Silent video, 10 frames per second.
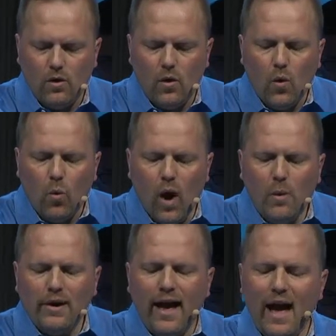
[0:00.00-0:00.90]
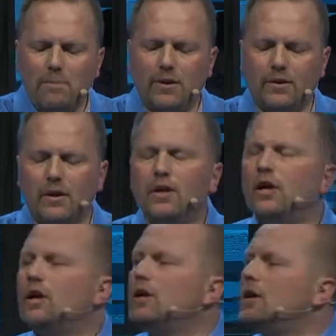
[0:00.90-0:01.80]
What would happen
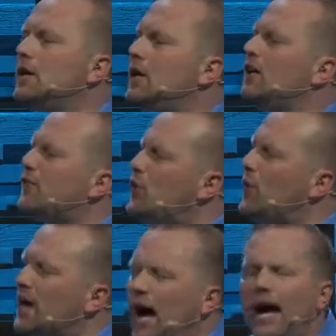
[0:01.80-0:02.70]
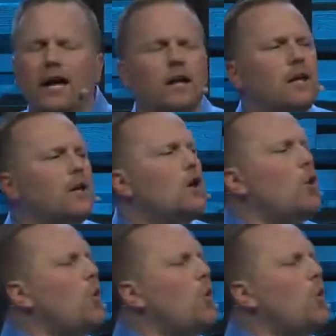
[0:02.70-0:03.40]
if you and I would